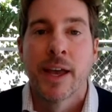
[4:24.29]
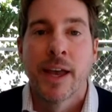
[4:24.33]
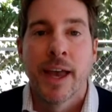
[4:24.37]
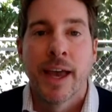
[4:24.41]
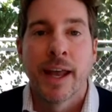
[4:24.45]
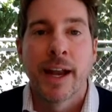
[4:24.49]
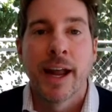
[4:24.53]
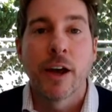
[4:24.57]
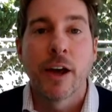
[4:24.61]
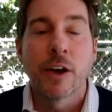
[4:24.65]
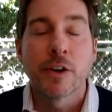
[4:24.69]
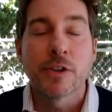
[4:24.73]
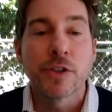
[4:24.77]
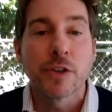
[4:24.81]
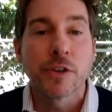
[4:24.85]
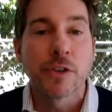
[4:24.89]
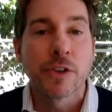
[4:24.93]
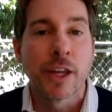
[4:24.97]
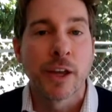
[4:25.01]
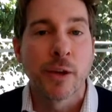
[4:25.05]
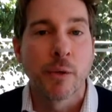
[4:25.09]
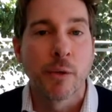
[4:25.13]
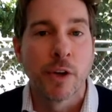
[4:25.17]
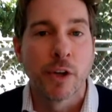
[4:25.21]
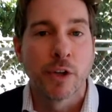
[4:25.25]
And I also
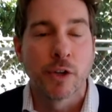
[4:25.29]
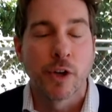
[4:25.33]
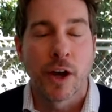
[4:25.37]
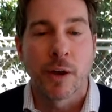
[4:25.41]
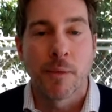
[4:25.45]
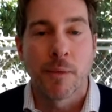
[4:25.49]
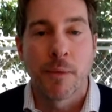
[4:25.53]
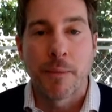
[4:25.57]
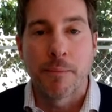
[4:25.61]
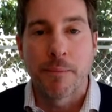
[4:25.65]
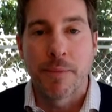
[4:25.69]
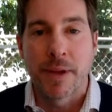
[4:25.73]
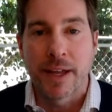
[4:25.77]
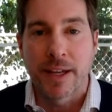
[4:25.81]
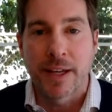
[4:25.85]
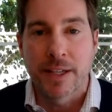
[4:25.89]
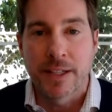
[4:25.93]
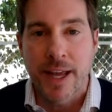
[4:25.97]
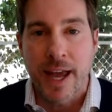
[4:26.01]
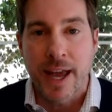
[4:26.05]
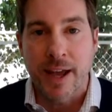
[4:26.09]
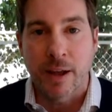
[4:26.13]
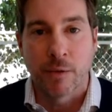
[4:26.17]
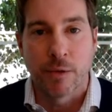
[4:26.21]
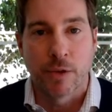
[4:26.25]
think when you talk about big tech,